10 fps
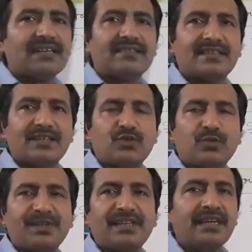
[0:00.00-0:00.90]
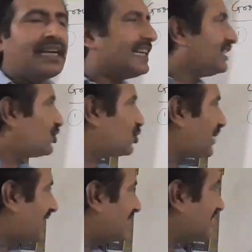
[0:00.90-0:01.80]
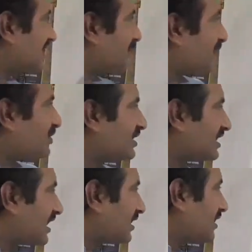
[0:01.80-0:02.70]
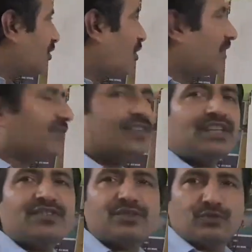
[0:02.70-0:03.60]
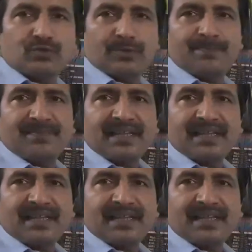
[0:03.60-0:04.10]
is said to be equivalent capacitor of these two,